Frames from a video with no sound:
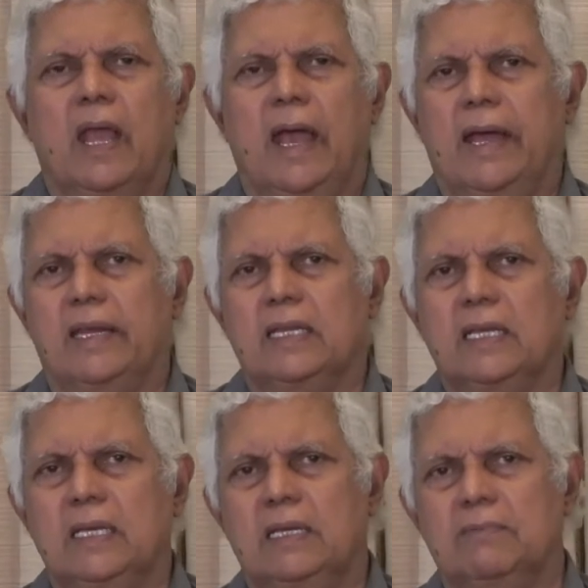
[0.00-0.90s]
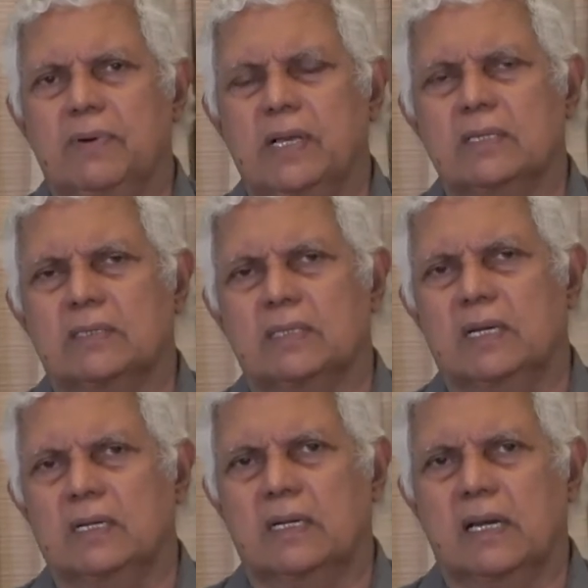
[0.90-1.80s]
and he brings
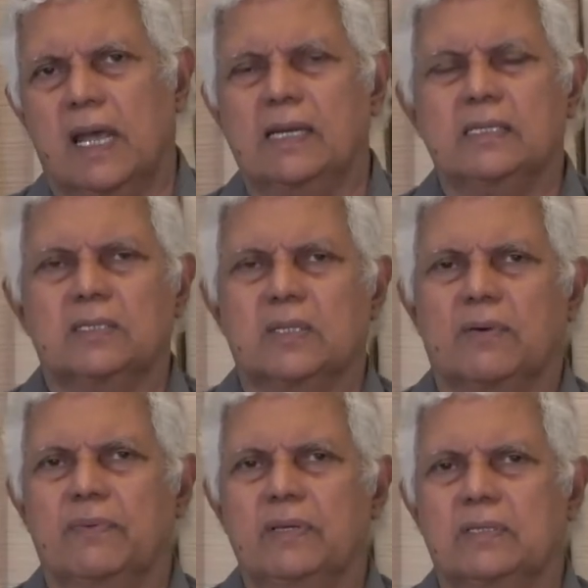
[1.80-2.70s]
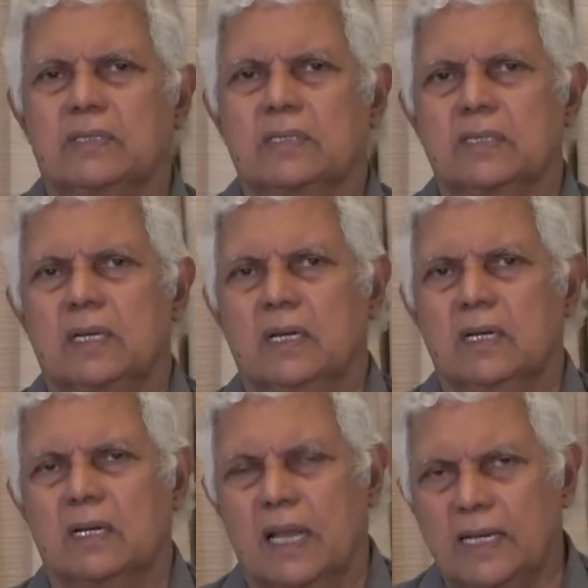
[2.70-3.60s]
a gladness of his
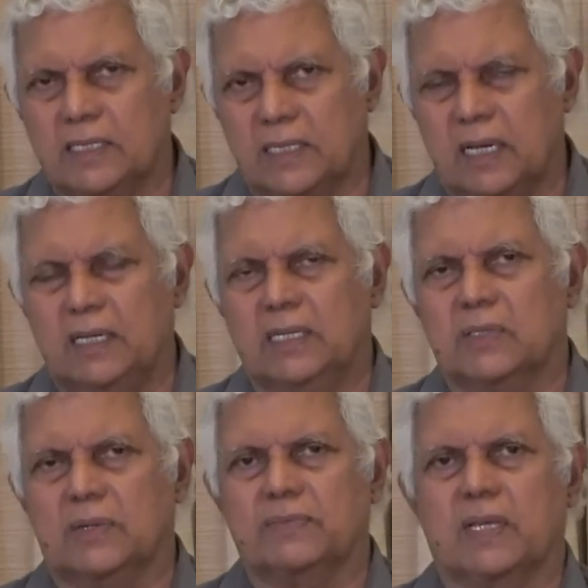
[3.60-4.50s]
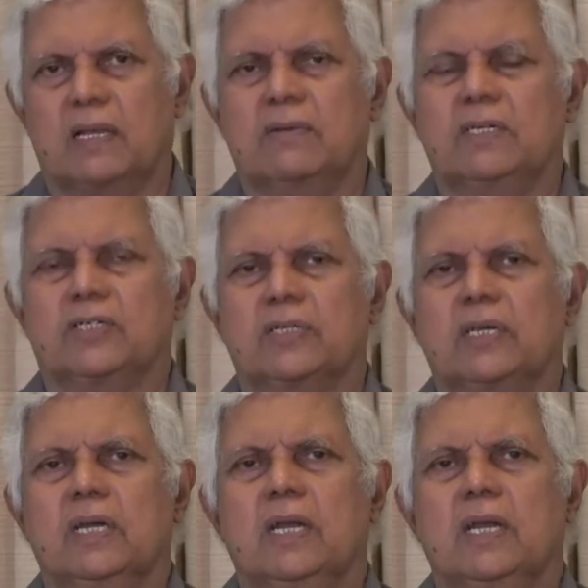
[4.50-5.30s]
glad tidings of salvation.